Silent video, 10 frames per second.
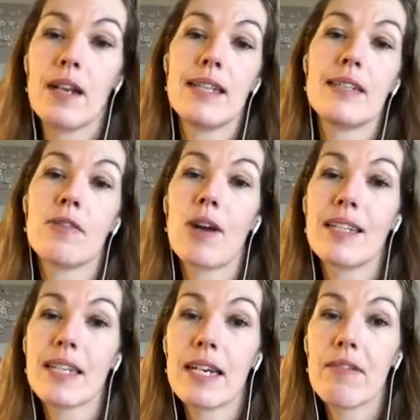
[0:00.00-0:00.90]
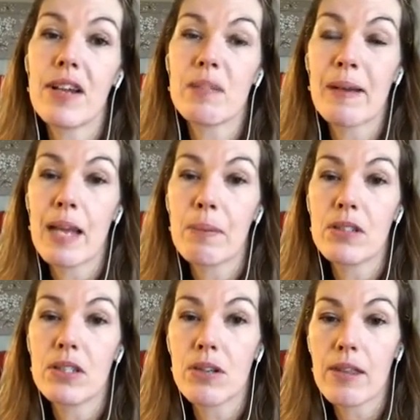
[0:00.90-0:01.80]
list of criteria to be able
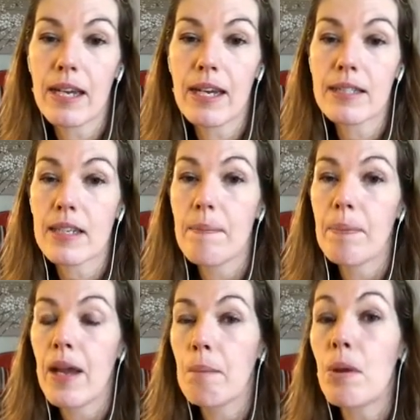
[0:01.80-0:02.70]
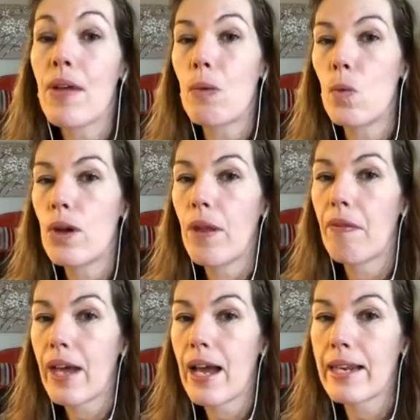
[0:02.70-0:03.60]
to do that, but they weren't
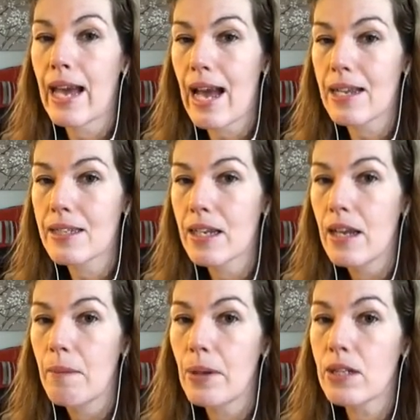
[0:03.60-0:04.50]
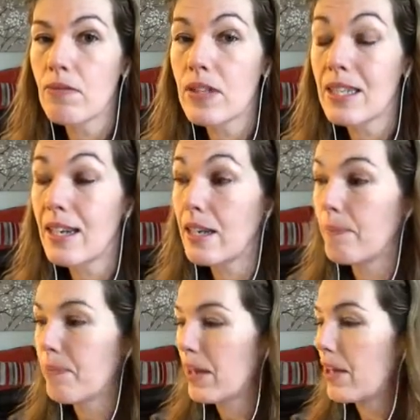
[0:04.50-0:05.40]
there yet. But it's obviously,
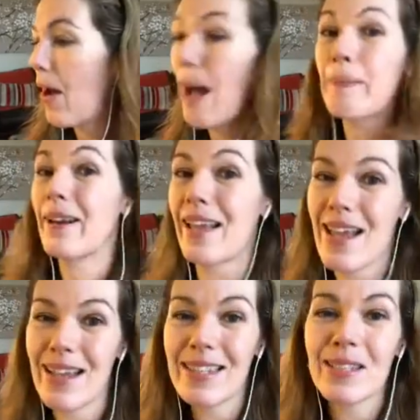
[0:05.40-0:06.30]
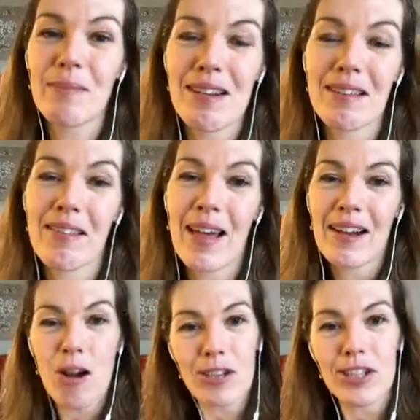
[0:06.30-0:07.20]
happily, it's something that they're
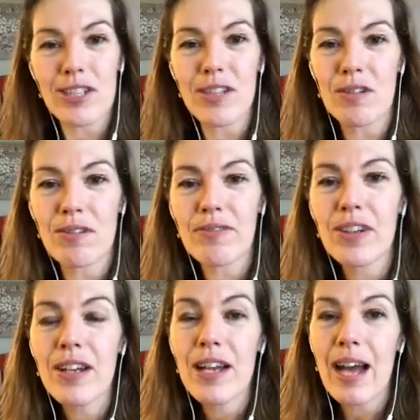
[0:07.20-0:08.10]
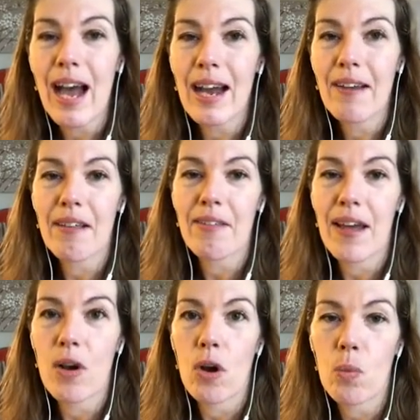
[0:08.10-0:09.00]
conscious of and that they
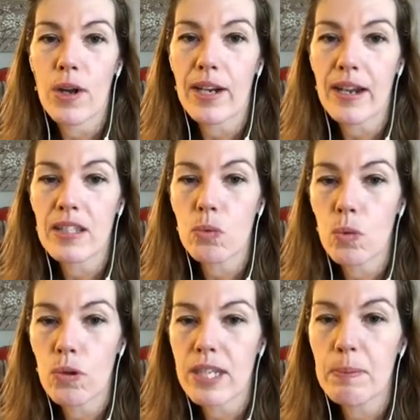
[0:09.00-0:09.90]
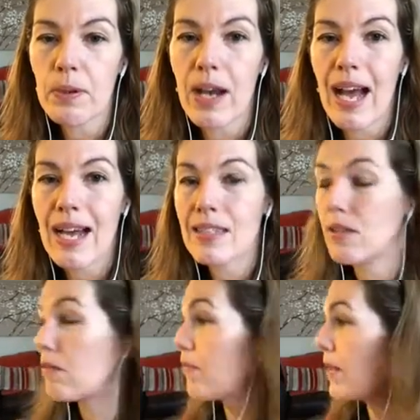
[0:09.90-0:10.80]
are working towards. But as
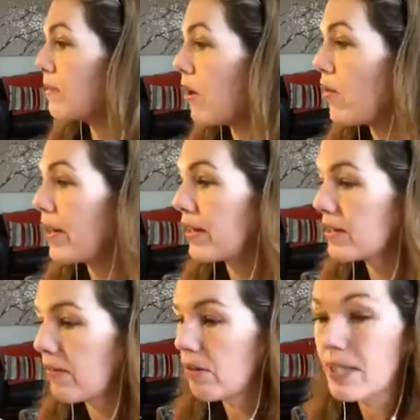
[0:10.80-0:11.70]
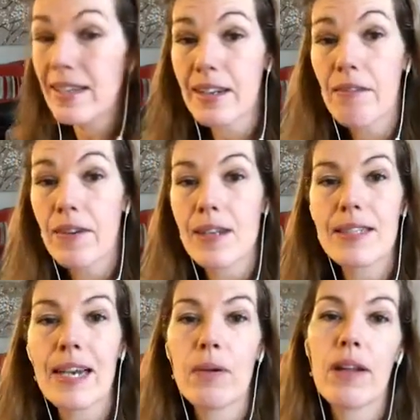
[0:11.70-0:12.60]
of this moment, as far as I can find
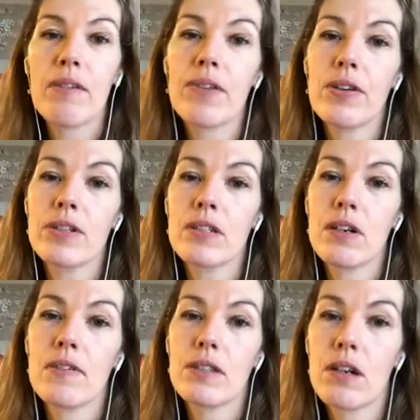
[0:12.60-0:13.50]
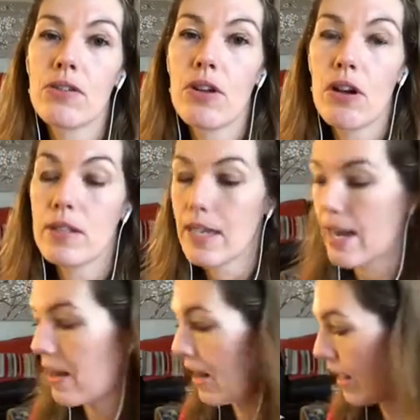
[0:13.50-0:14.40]
out, Infusionsoft are not
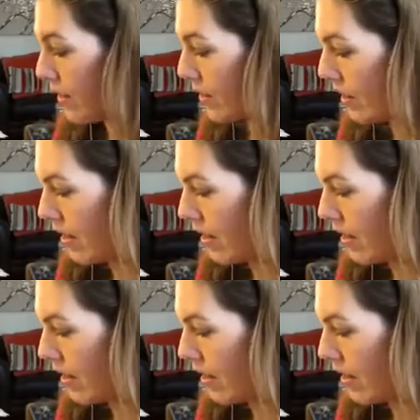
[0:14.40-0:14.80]
in that